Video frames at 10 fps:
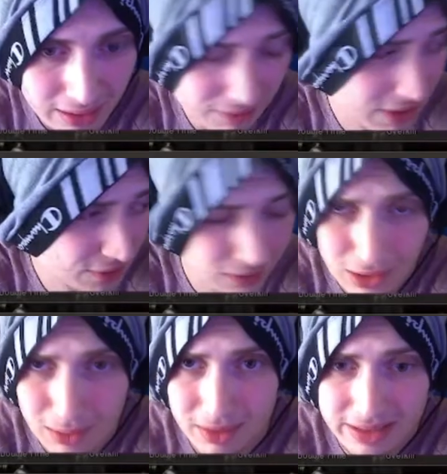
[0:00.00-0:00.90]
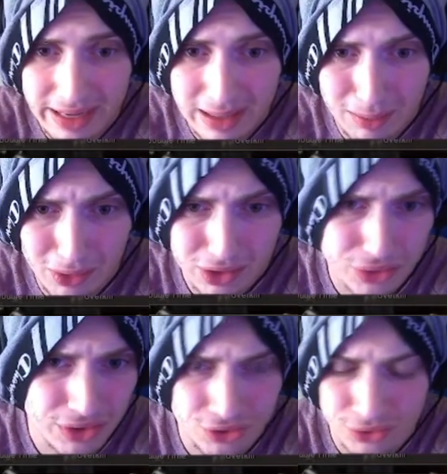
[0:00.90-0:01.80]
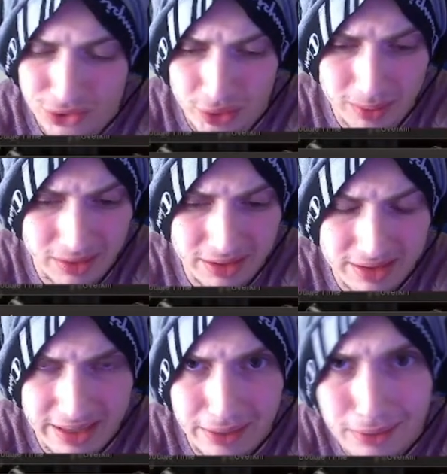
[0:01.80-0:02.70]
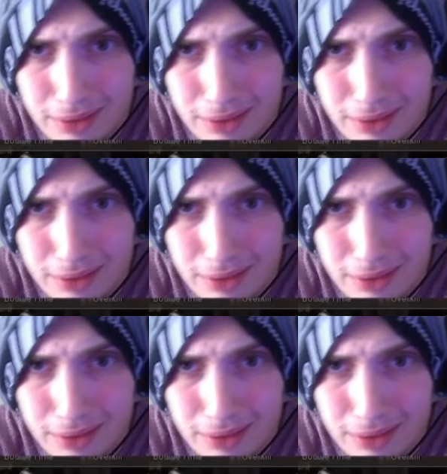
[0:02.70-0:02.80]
If he's full armor, tag him once with the Street Sweeper, he's down.